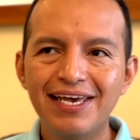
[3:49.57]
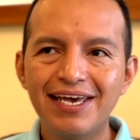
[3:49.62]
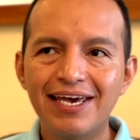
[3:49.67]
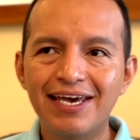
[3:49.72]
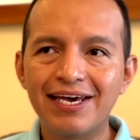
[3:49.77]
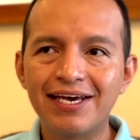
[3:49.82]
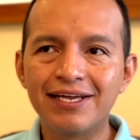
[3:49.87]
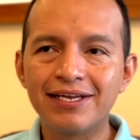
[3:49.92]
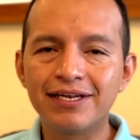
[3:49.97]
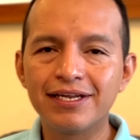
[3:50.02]

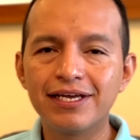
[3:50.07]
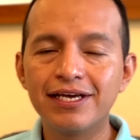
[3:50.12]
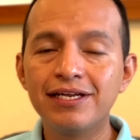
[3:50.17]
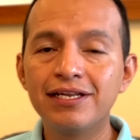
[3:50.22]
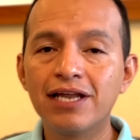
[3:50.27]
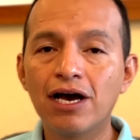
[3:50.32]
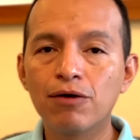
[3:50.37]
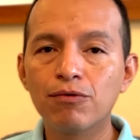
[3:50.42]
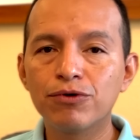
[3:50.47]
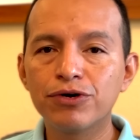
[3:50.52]
And
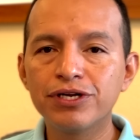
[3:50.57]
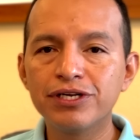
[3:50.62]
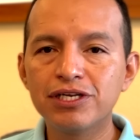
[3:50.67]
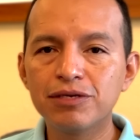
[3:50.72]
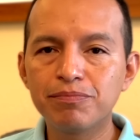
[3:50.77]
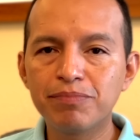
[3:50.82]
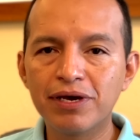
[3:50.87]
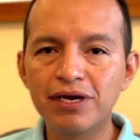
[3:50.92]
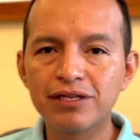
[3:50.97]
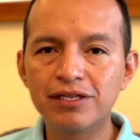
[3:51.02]
in our
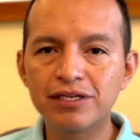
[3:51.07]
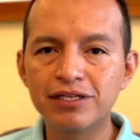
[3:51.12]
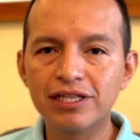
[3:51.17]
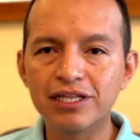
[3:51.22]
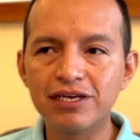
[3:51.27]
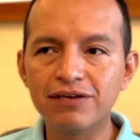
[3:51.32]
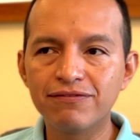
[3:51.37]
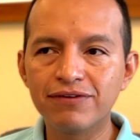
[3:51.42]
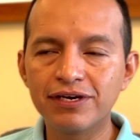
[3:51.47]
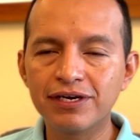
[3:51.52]
independent
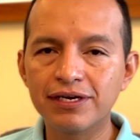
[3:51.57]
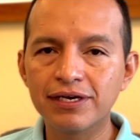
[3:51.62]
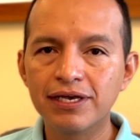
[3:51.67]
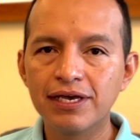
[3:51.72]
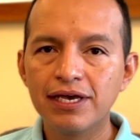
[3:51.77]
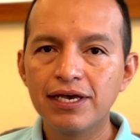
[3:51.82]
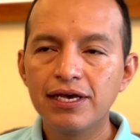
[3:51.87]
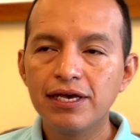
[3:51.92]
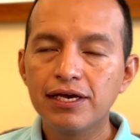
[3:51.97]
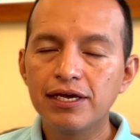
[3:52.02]
living,
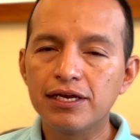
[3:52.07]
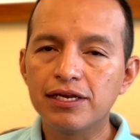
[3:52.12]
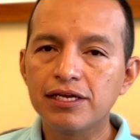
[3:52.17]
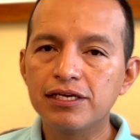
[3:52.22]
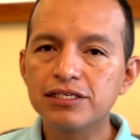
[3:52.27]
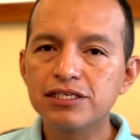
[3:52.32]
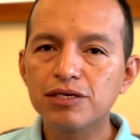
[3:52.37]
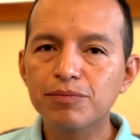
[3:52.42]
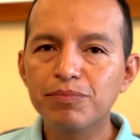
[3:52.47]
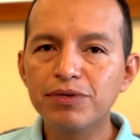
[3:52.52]
it
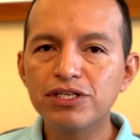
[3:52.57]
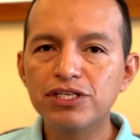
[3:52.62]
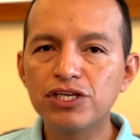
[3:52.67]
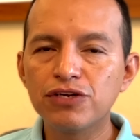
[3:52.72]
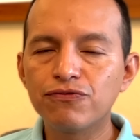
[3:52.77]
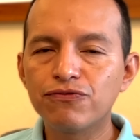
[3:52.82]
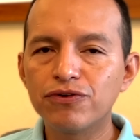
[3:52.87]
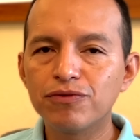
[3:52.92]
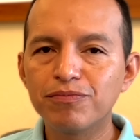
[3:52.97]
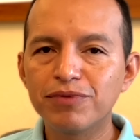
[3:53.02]
is a bit
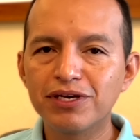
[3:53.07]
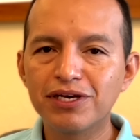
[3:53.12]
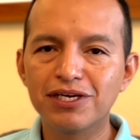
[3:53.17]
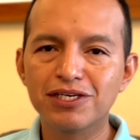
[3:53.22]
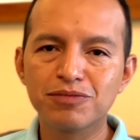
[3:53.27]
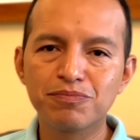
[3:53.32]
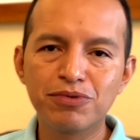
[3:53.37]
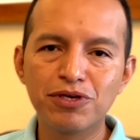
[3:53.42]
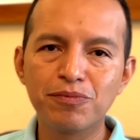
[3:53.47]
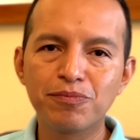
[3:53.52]
different
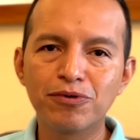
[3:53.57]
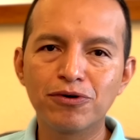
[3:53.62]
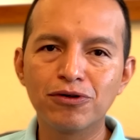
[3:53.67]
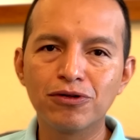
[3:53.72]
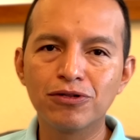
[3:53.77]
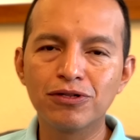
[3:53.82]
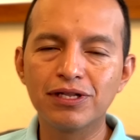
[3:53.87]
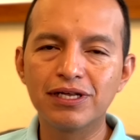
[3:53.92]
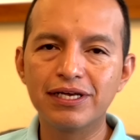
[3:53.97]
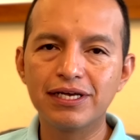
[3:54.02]
because
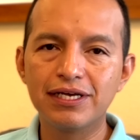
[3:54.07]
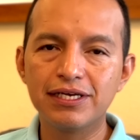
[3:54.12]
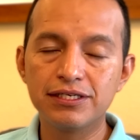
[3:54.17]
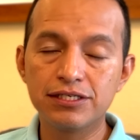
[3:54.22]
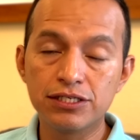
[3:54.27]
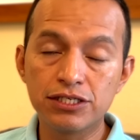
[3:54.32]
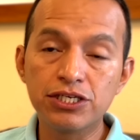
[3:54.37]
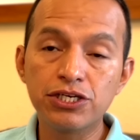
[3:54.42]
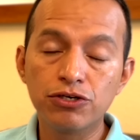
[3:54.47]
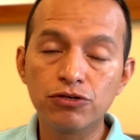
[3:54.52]
people
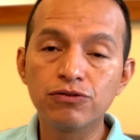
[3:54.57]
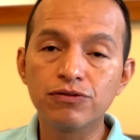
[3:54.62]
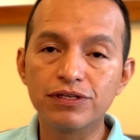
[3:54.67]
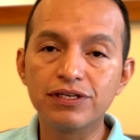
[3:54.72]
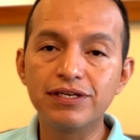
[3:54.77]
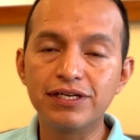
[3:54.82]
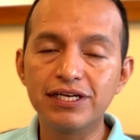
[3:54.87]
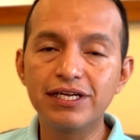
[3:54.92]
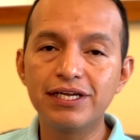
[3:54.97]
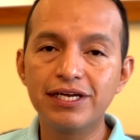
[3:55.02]
still
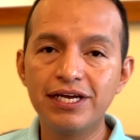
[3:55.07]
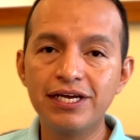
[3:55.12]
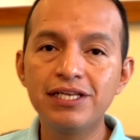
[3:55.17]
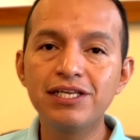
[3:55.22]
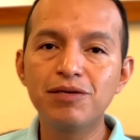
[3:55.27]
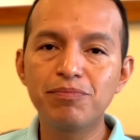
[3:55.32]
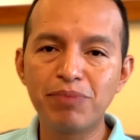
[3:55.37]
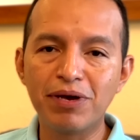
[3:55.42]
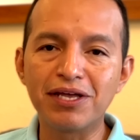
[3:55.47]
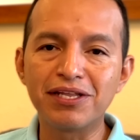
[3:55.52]

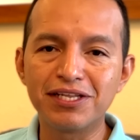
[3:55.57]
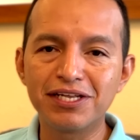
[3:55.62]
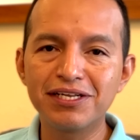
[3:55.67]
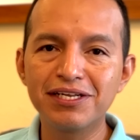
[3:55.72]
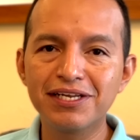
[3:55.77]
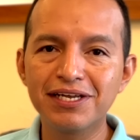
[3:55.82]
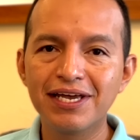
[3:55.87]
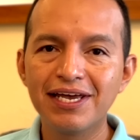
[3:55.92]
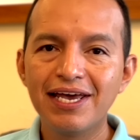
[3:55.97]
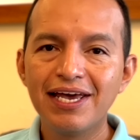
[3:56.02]

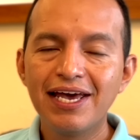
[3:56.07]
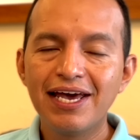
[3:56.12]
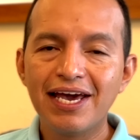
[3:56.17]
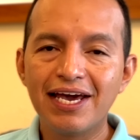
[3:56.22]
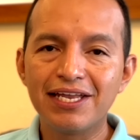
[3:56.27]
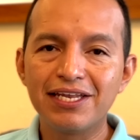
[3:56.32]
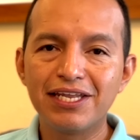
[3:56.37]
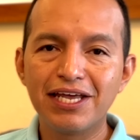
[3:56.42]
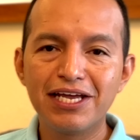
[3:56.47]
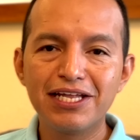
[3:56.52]
independent
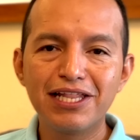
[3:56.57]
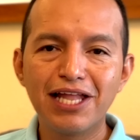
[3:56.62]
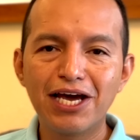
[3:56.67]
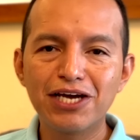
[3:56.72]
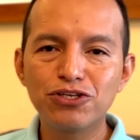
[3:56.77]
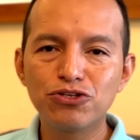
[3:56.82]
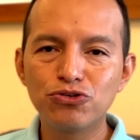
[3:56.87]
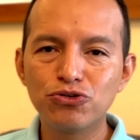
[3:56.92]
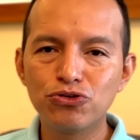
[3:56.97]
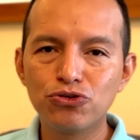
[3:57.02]
and they
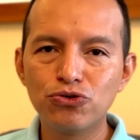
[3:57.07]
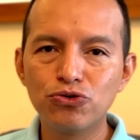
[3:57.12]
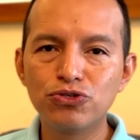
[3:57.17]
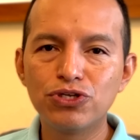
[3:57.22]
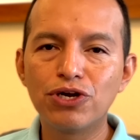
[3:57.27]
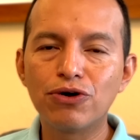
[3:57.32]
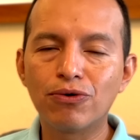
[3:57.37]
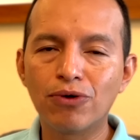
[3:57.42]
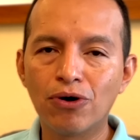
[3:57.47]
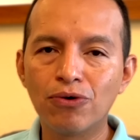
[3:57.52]
like to do
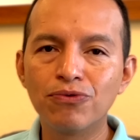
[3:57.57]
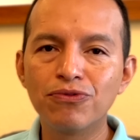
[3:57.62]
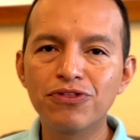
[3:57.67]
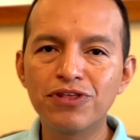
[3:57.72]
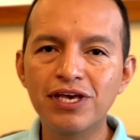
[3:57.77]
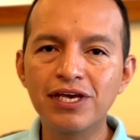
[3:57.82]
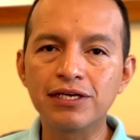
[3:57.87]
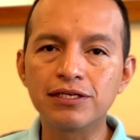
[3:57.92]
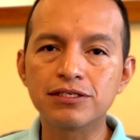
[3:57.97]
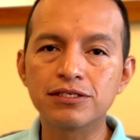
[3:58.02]
their own
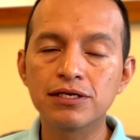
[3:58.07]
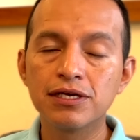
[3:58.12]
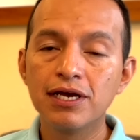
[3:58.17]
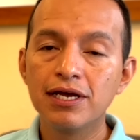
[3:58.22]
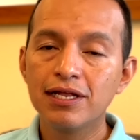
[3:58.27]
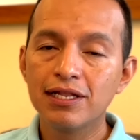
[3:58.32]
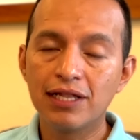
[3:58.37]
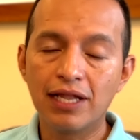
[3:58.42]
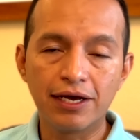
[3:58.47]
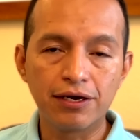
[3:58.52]
things,
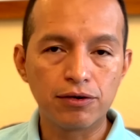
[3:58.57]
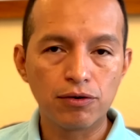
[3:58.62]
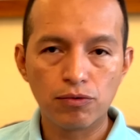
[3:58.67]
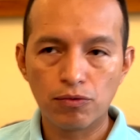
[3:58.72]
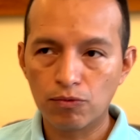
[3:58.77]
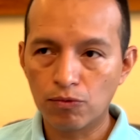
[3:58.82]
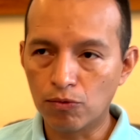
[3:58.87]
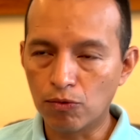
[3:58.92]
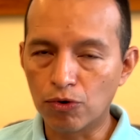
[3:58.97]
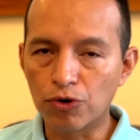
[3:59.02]
like
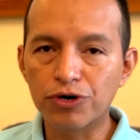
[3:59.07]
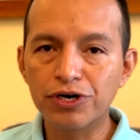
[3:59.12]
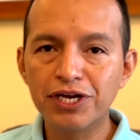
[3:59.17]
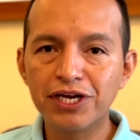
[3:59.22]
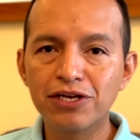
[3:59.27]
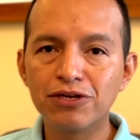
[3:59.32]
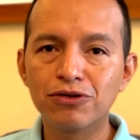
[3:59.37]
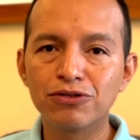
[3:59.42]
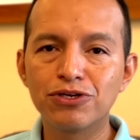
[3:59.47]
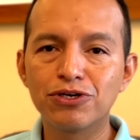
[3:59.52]

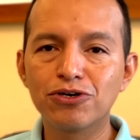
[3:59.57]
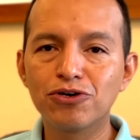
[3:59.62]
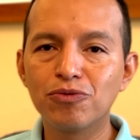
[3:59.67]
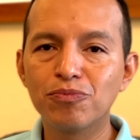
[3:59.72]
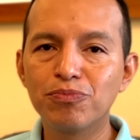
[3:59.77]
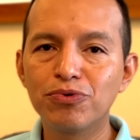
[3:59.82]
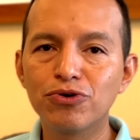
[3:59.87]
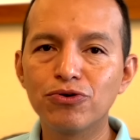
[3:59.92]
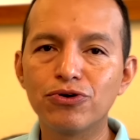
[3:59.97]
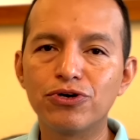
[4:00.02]
working on their
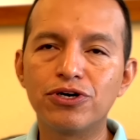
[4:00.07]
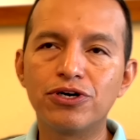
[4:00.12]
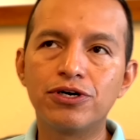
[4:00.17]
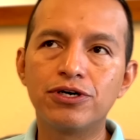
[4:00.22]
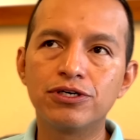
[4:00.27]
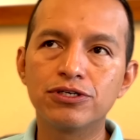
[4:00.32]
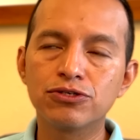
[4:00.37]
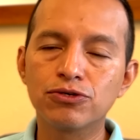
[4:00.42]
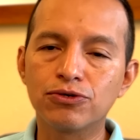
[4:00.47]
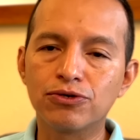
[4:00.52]

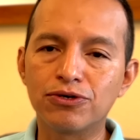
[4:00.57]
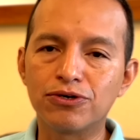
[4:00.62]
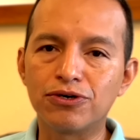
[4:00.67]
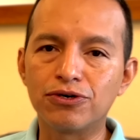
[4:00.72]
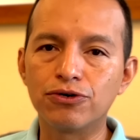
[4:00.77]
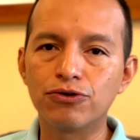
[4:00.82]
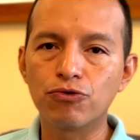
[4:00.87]
computers or